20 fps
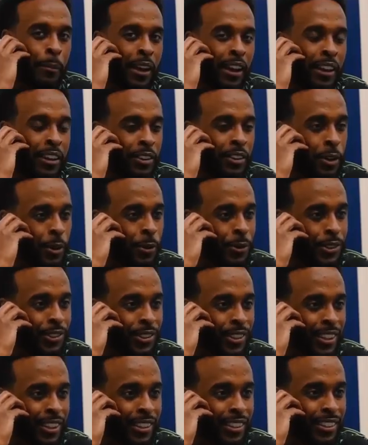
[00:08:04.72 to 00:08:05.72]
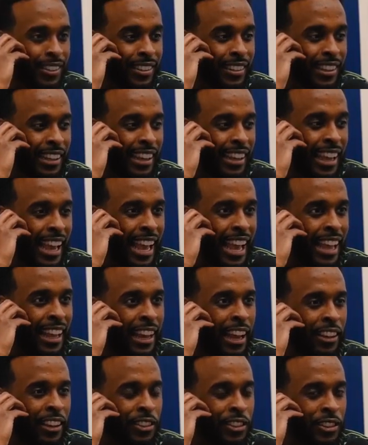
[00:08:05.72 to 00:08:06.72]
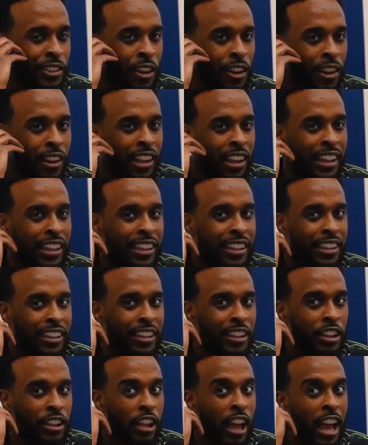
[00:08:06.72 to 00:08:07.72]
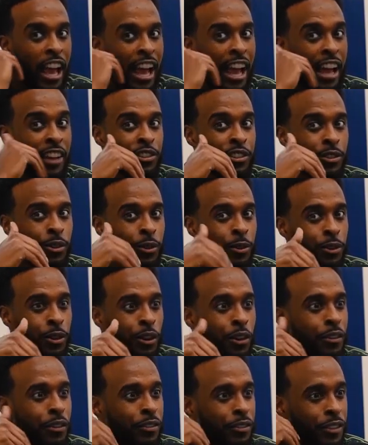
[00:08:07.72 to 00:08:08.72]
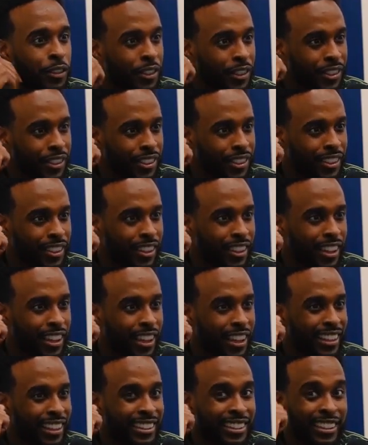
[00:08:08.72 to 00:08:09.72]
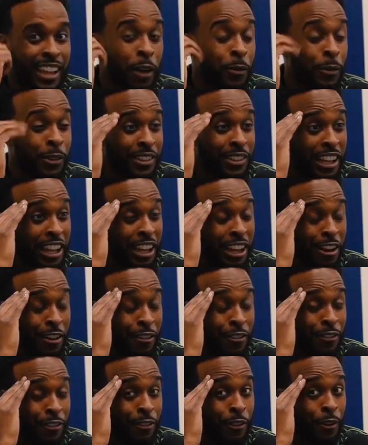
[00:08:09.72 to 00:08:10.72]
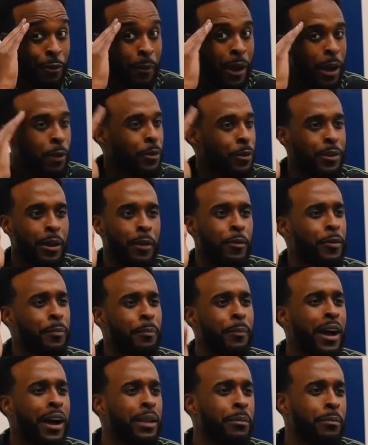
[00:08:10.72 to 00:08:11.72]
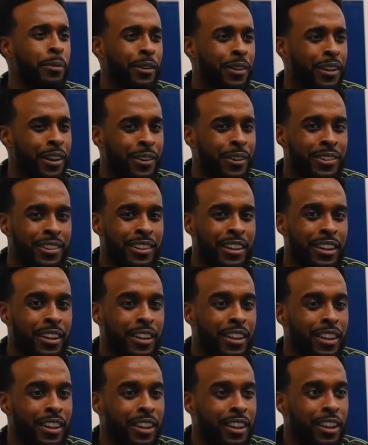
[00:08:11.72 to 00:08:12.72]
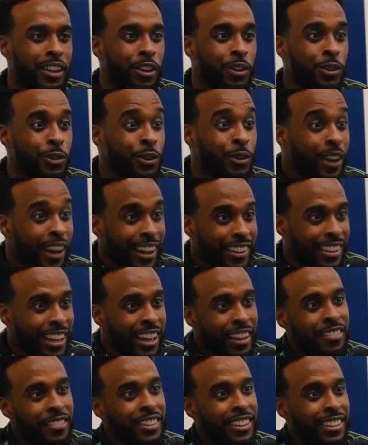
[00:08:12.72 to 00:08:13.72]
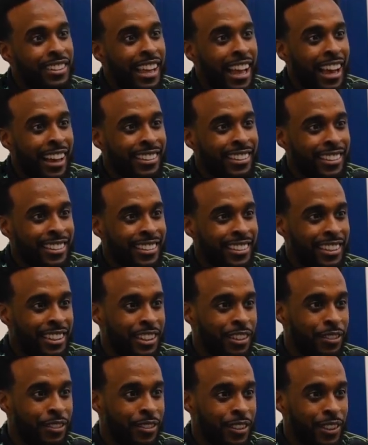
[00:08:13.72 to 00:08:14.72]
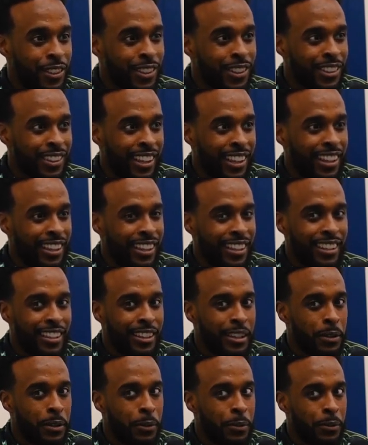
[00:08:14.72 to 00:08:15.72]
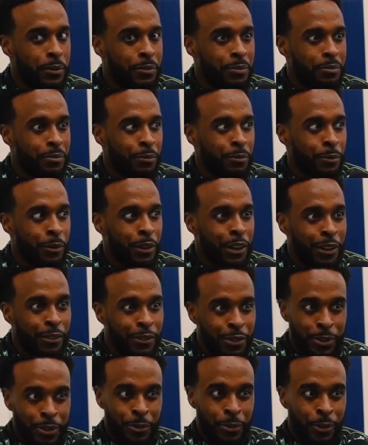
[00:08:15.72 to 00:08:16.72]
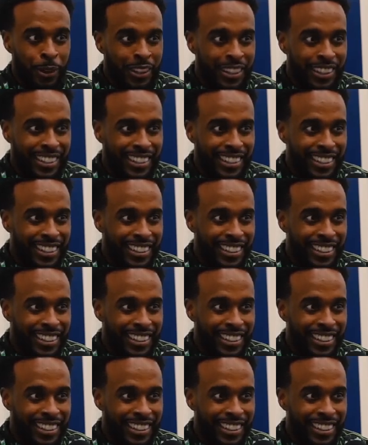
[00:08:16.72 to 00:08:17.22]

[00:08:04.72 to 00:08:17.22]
back in 06 and I saw like AstroTurf fields. That was like I was mind blown. I was like, you guys have these access to these fields like whenever you want?